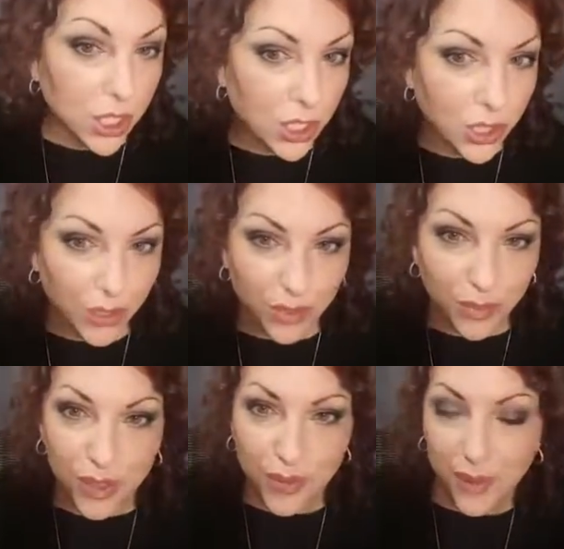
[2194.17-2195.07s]
shoot them
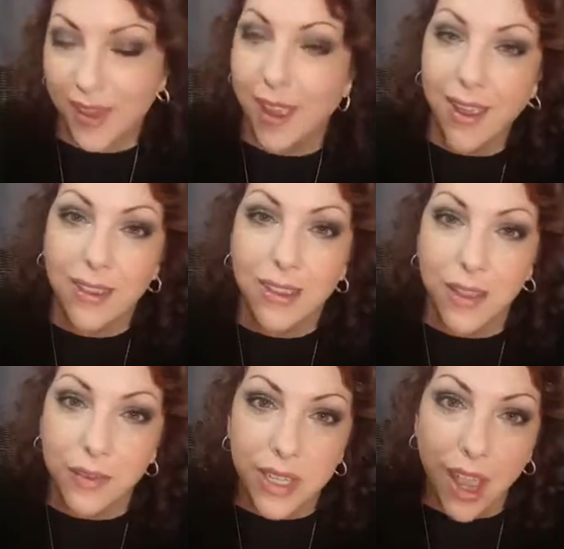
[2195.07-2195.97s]
to me. I
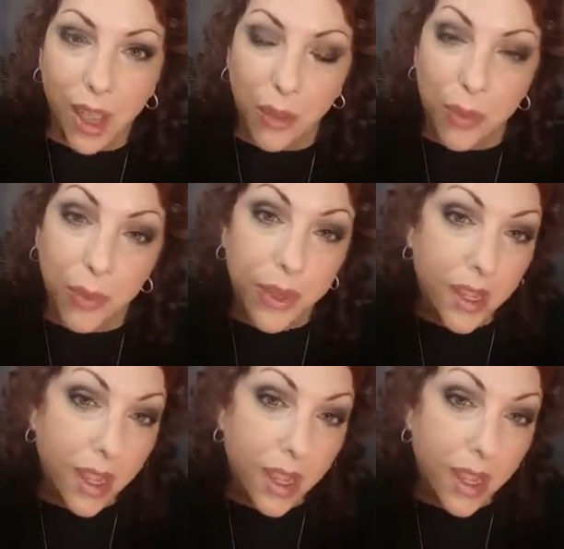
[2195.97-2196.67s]
love to help.